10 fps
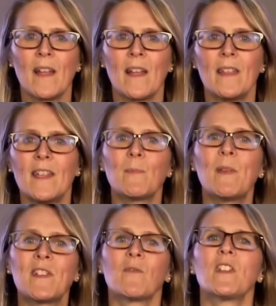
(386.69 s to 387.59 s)
This
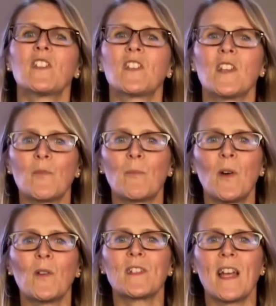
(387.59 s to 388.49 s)
piece of research
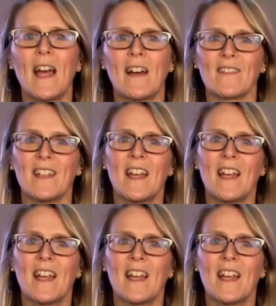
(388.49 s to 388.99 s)
broke down